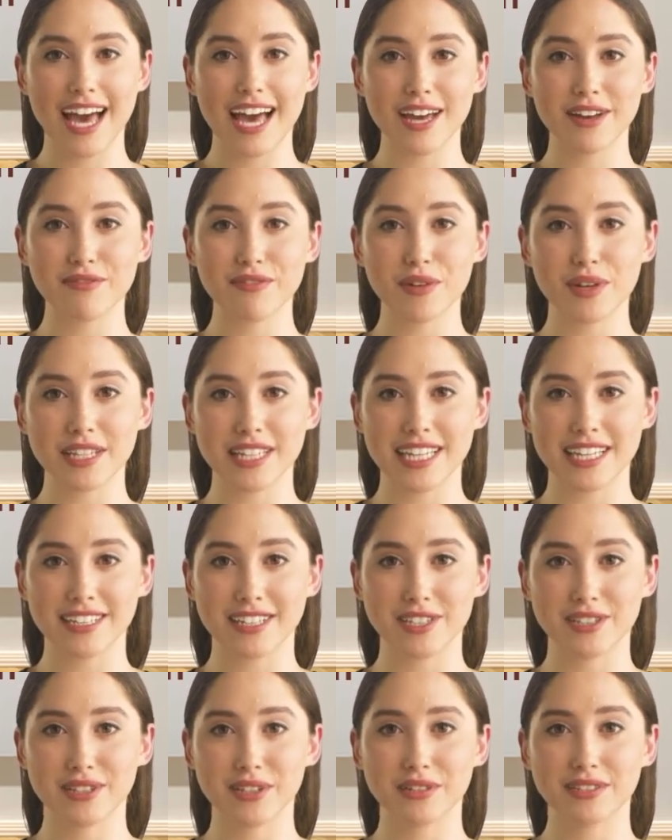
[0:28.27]
and avoid the
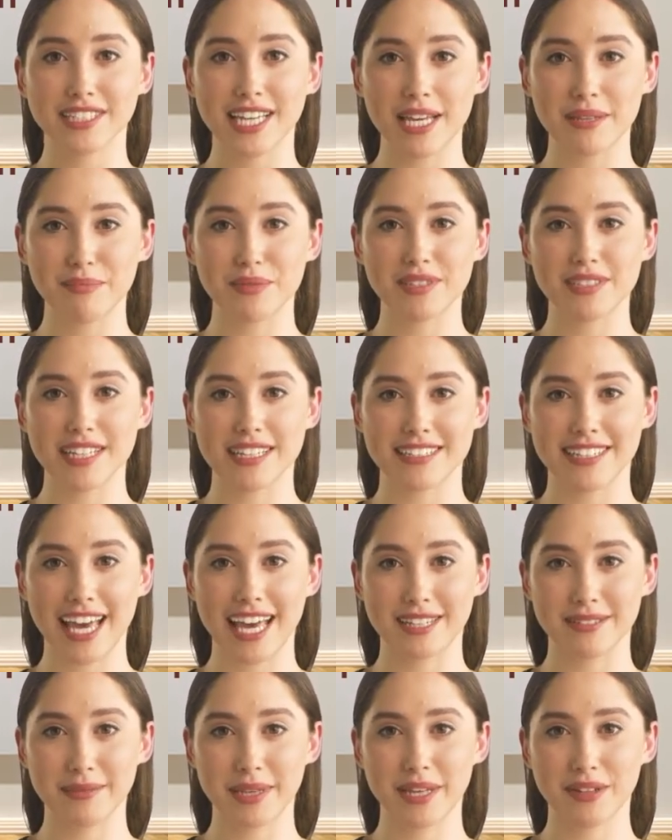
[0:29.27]
additional 10%
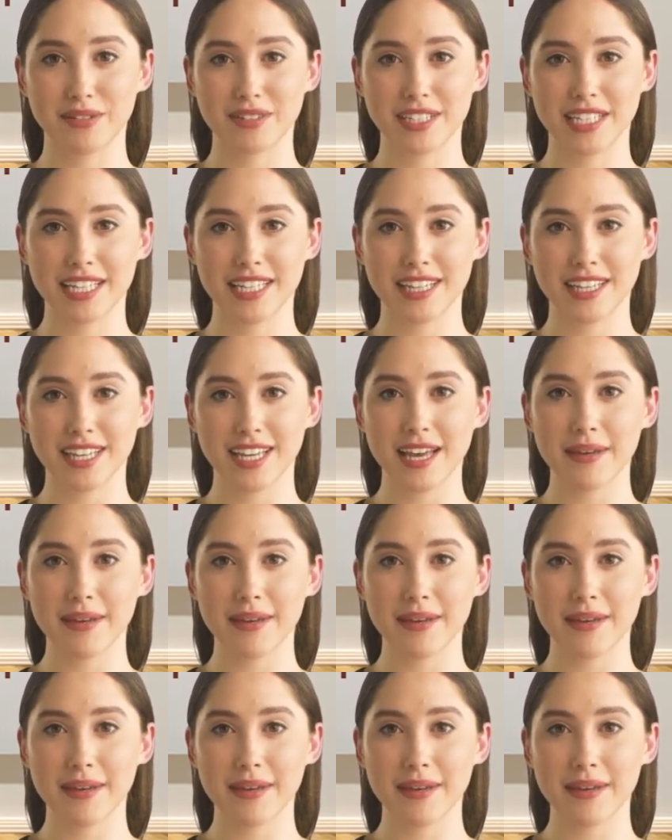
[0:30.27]
tax penalty